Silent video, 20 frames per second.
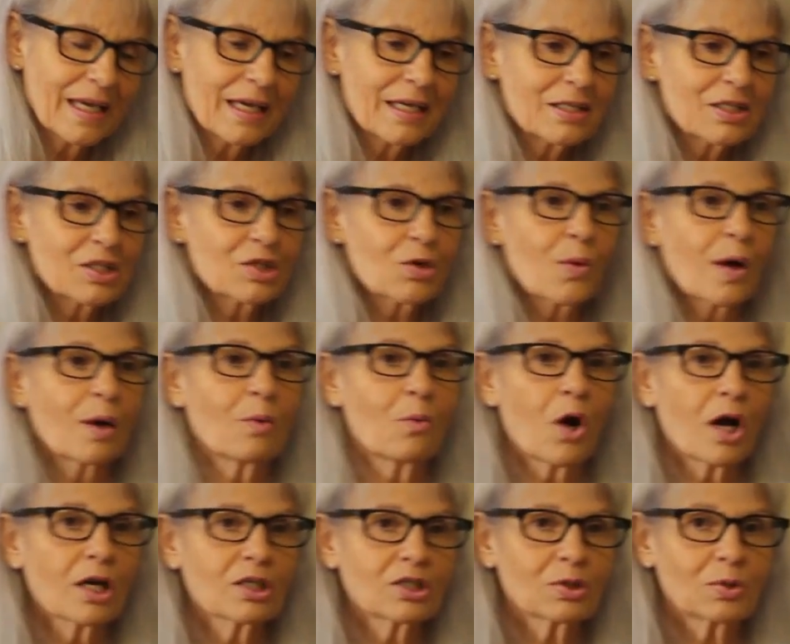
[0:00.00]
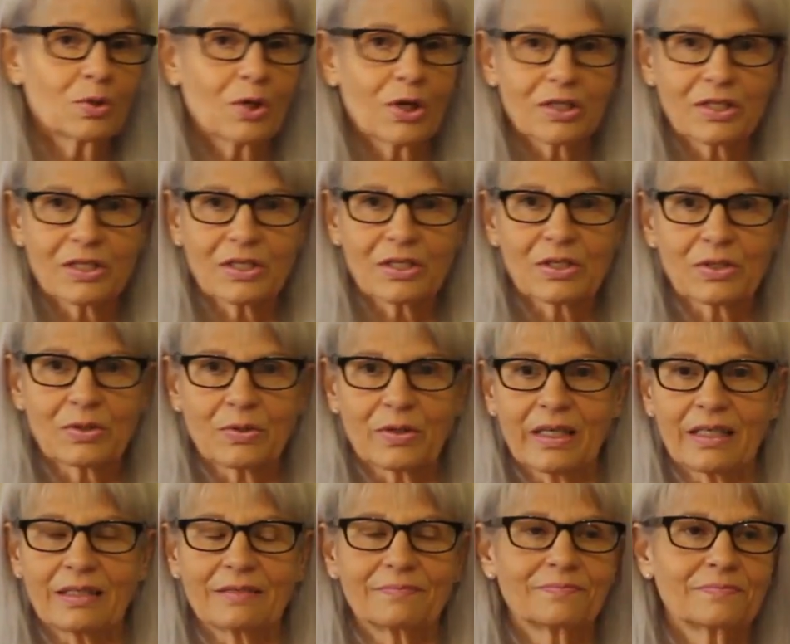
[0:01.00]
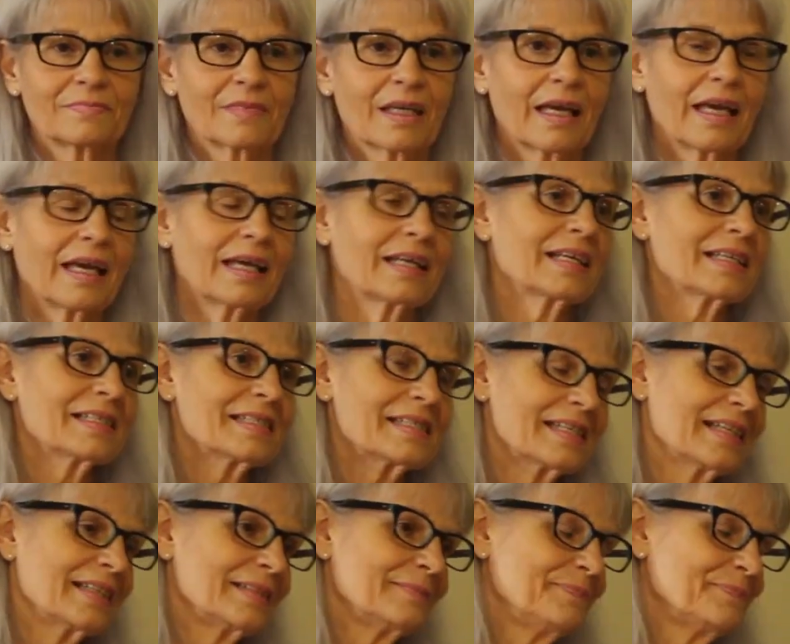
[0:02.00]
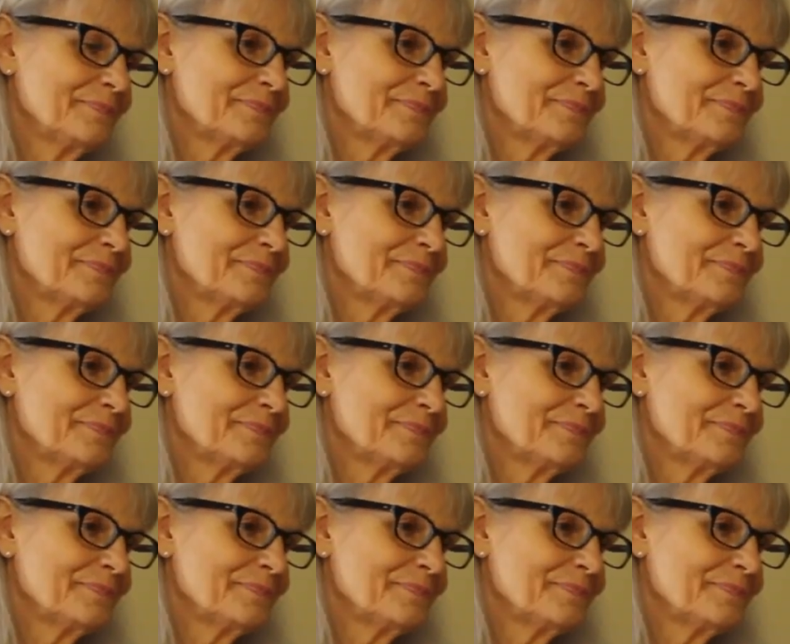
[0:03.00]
So I walked across the street and I said,